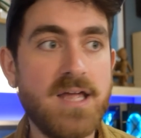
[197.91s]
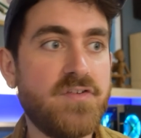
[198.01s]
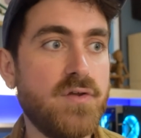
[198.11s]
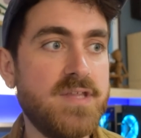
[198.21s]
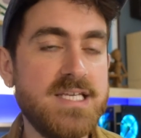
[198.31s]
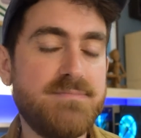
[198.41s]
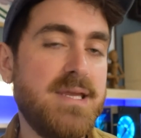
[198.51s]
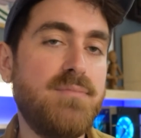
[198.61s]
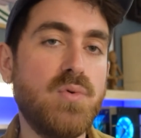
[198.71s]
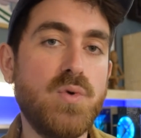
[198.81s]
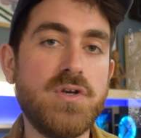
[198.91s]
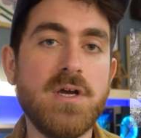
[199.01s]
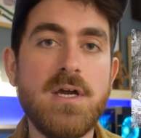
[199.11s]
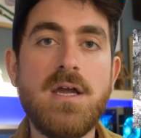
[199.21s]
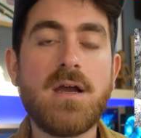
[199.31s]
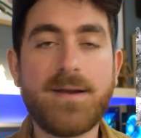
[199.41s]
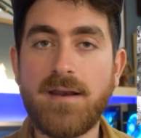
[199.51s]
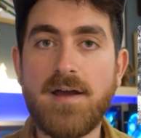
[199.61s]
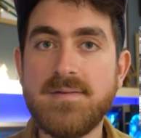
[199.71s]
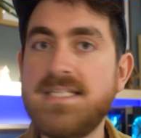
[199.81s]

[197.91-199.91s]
So these people would climb